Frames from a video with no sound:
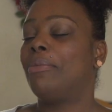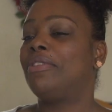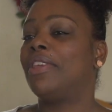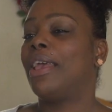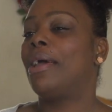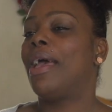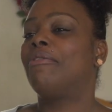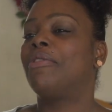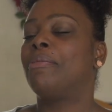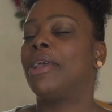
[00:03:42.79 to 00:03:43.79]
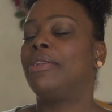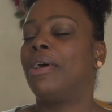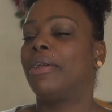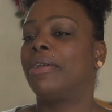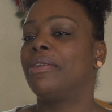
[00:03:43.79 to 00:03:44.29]
would say I have for my
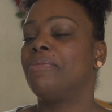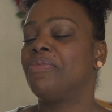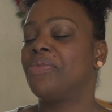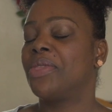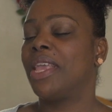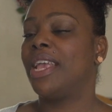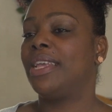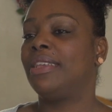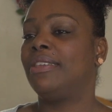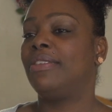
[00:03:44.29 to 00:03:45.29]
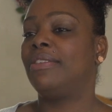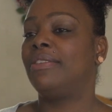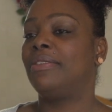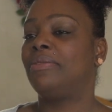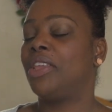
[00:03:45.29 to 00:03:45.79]
daughter
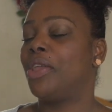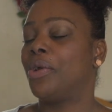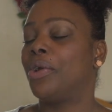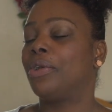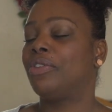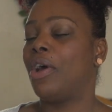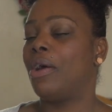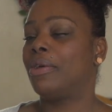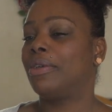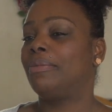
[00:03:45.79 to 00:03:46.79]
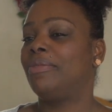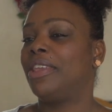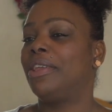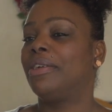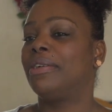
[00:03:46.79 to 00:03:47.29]
is to hear her talk,
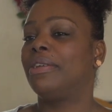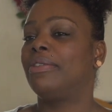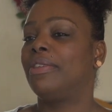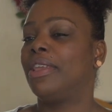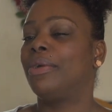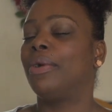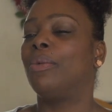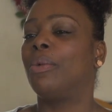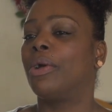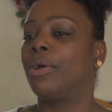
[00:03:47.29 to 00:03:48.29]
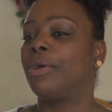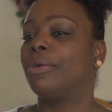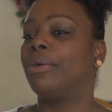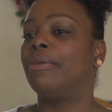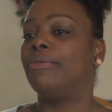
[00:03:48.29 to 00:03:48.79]
to hear a word
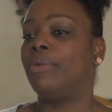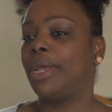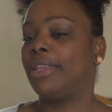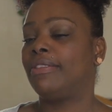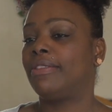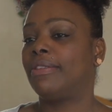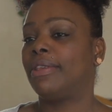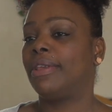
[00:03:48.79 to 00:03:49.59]
or a voice.